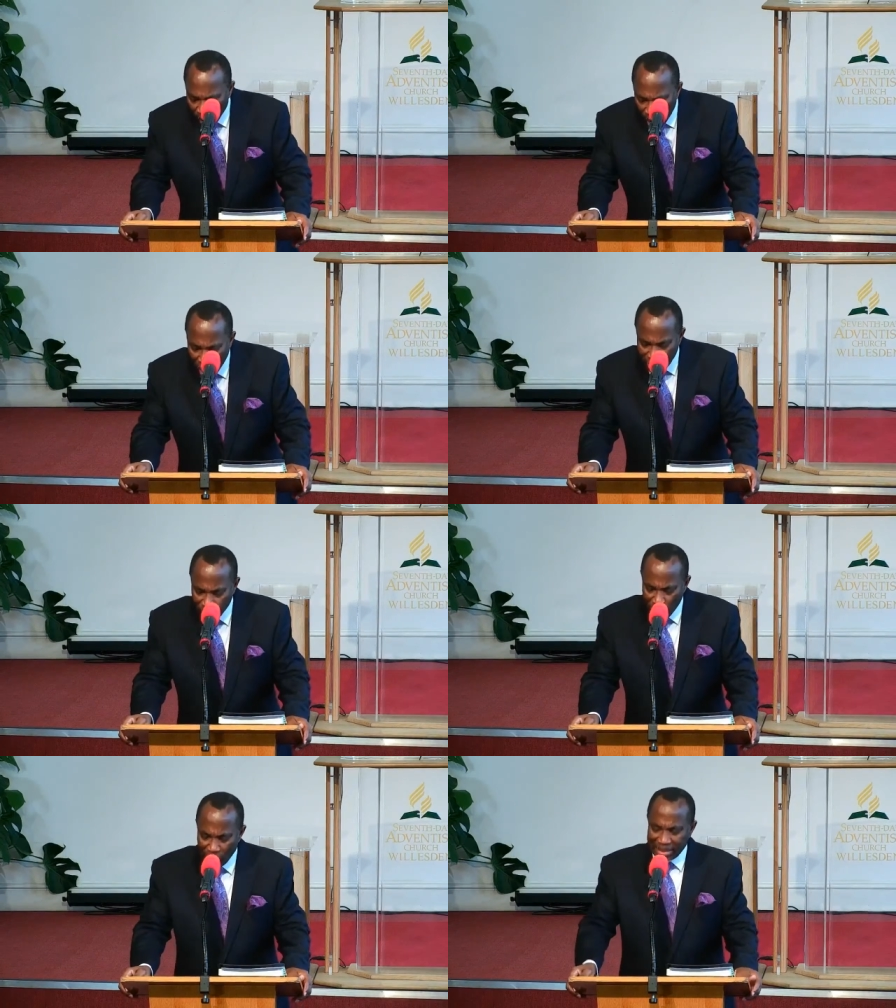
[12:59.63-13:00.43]
God's
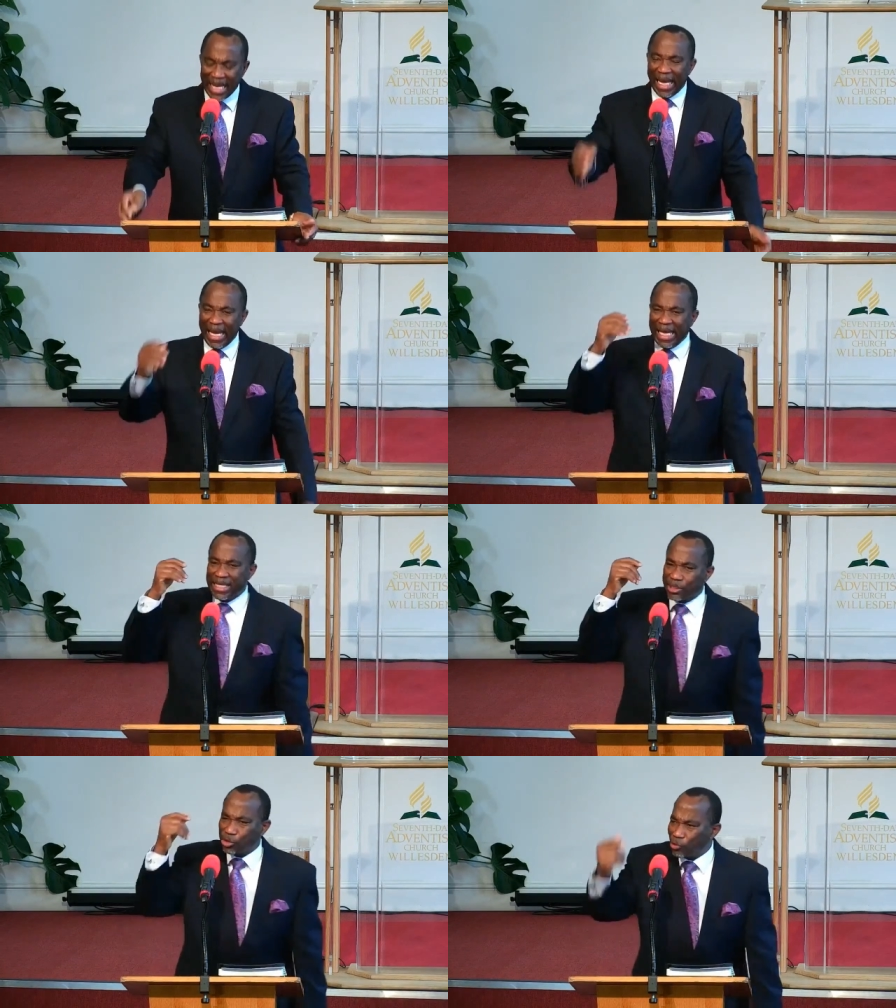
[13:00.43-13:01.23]
words
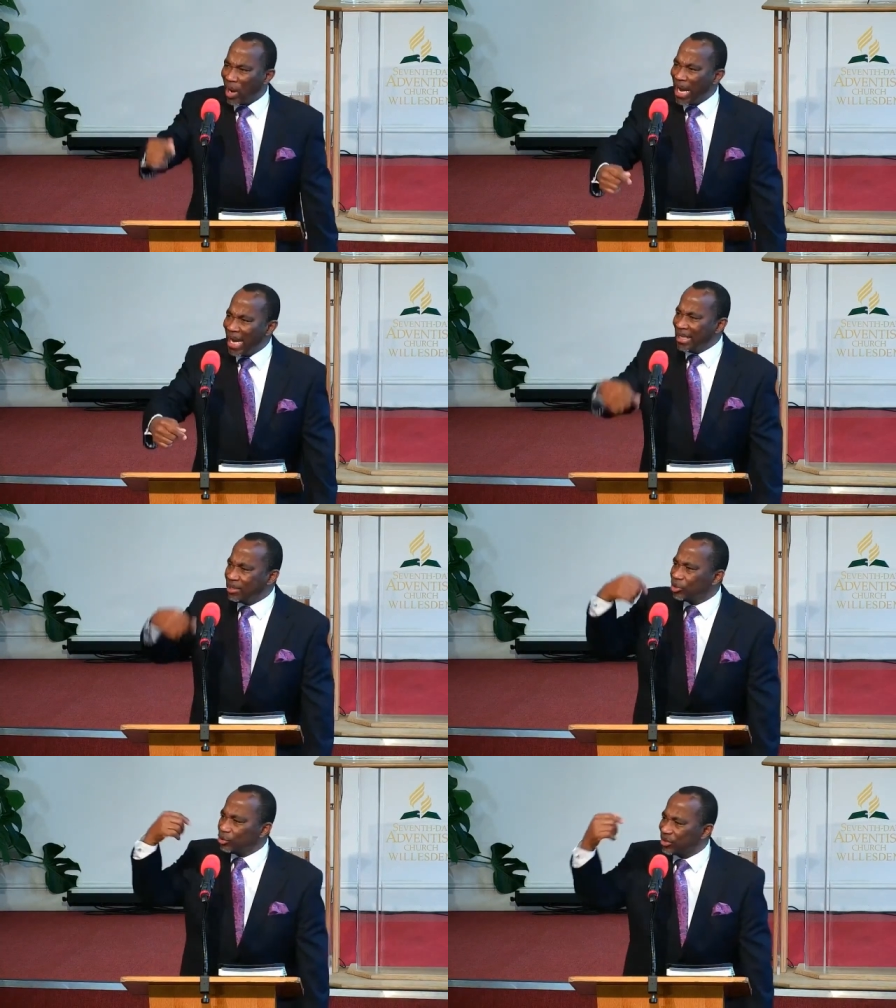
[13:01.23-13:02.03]
is
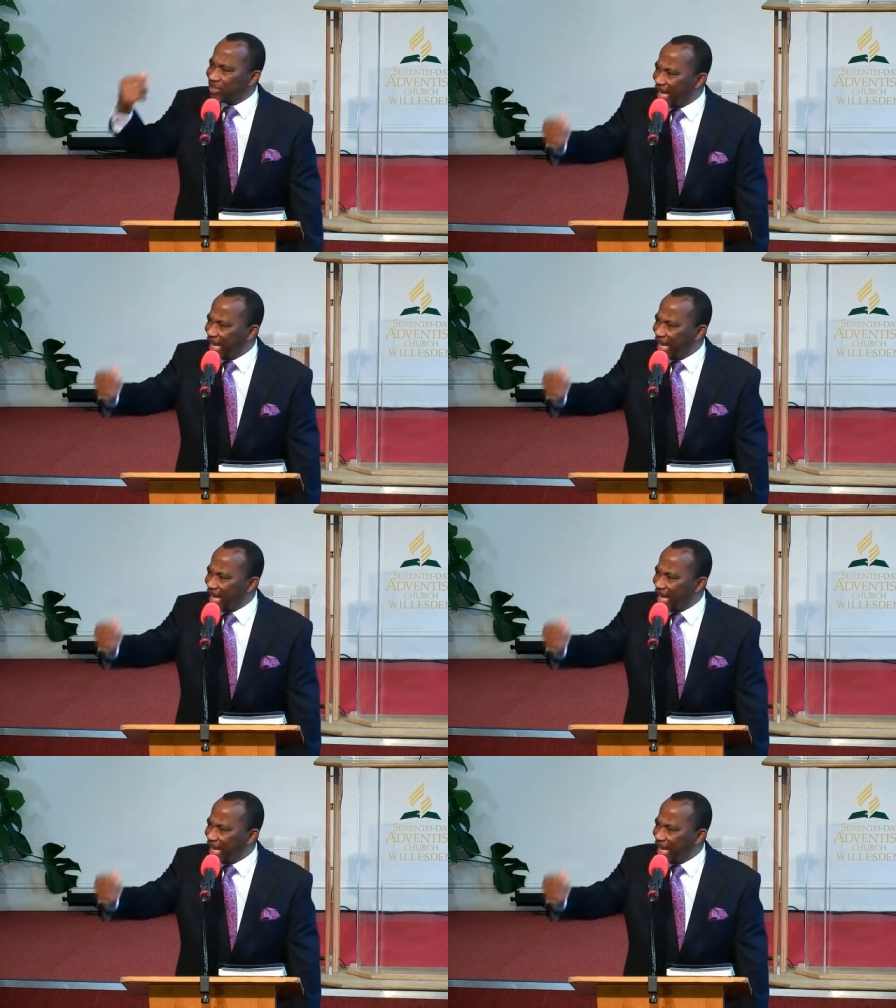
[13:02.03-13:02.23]
trying to